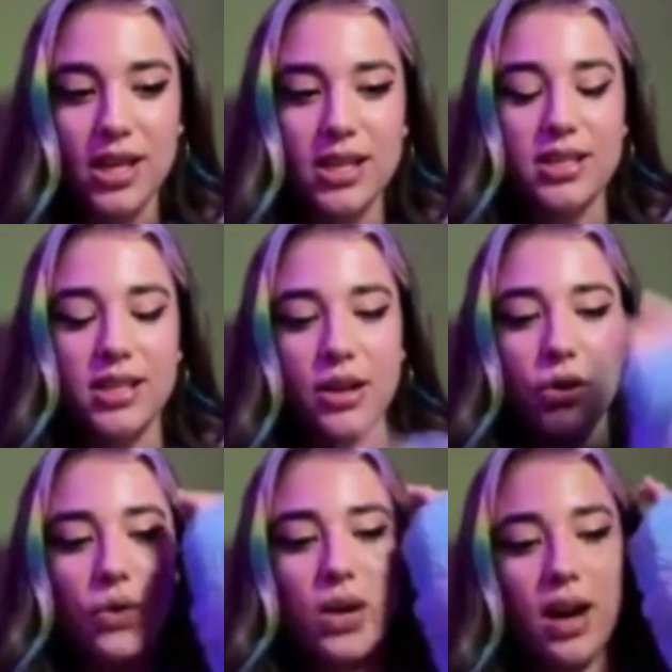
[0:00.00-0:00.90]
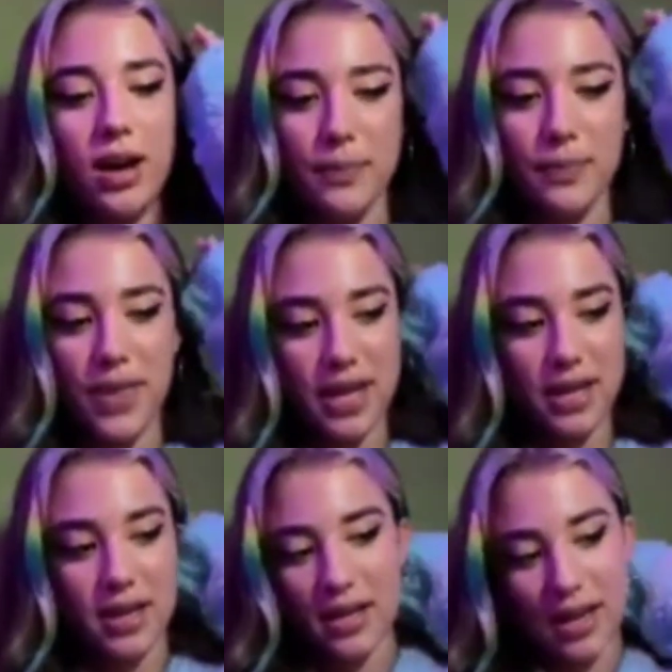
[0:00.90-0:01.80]
So
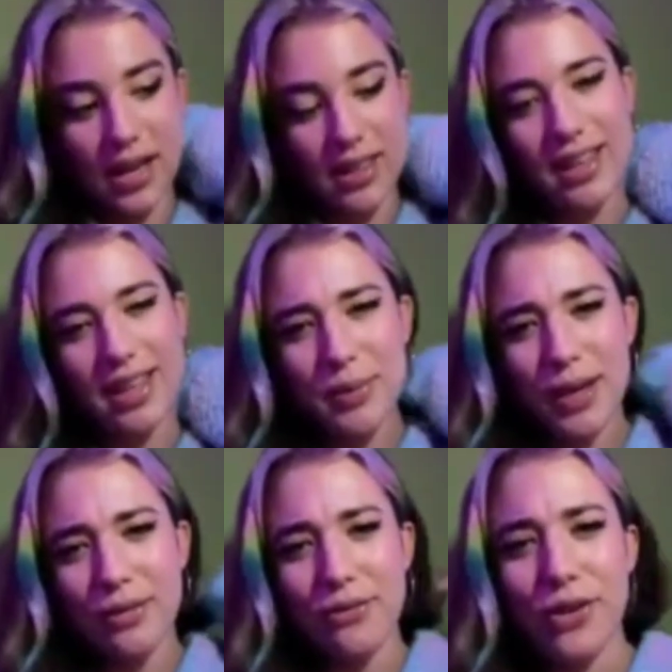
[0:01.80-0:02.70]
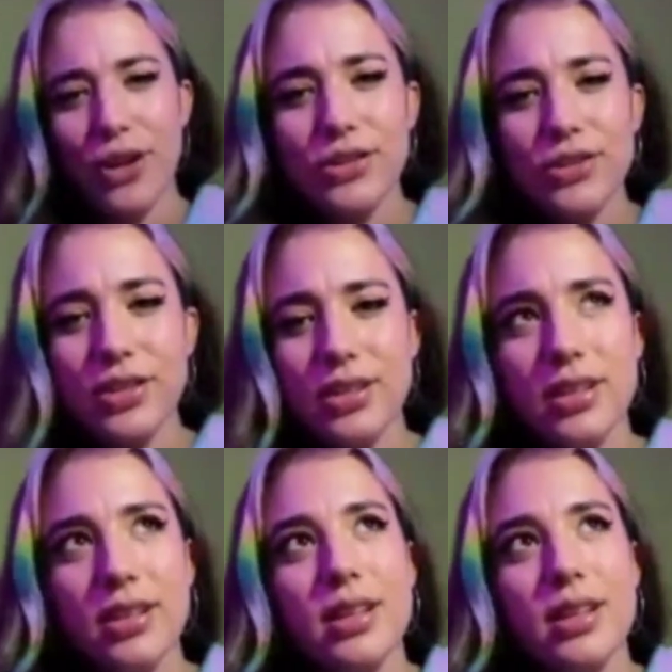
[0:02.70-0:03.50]
then I think like my first